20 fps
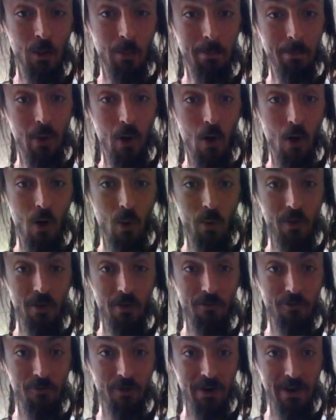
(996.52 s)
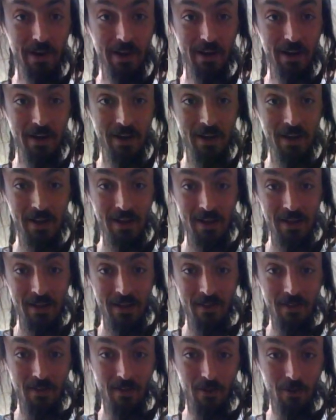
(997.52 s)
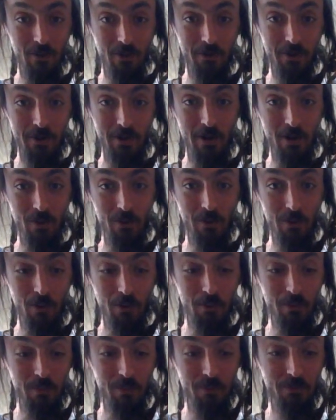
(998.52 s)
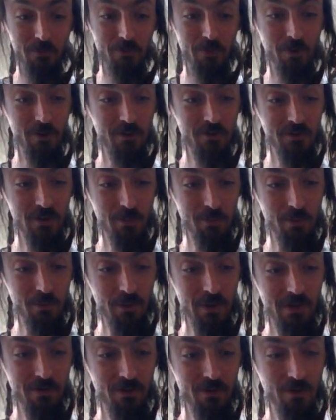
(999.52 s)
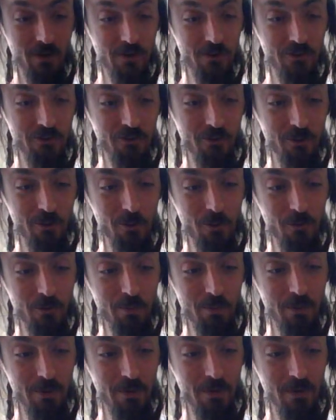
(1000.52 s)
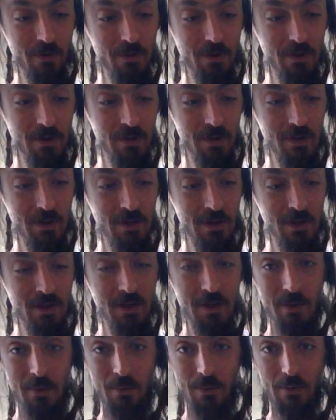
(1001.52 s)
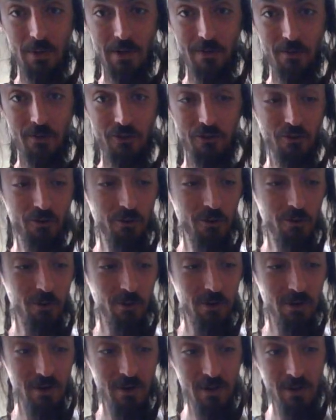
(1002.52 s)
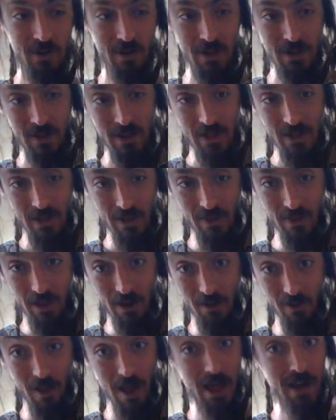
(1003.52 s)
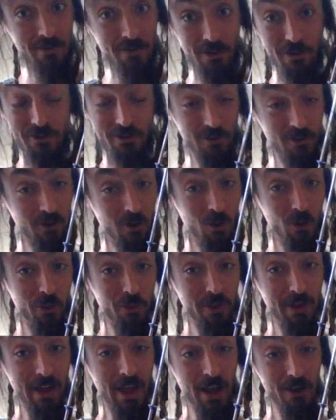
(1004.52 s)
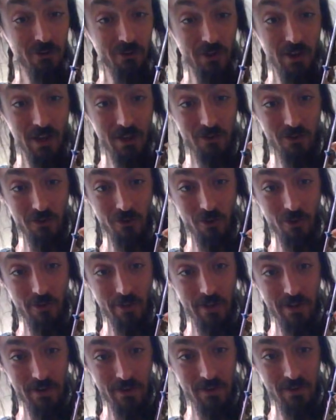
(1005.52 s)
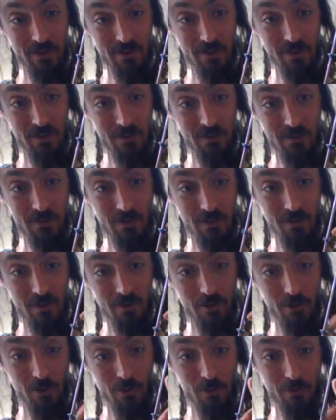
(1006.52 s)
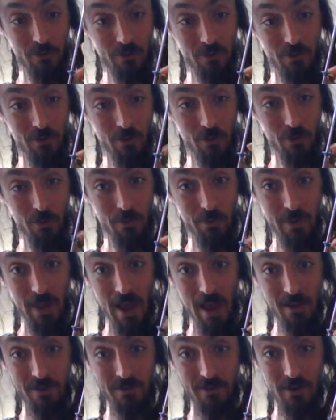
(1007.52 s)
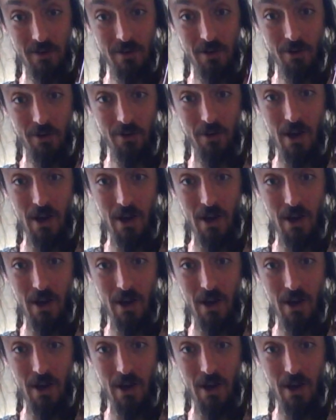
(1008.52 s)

ball with a freaking it's very simple, it even unscrews, but we'll leave it screwed. And then a lot of this whole thing actually hinges on like this little gasket here to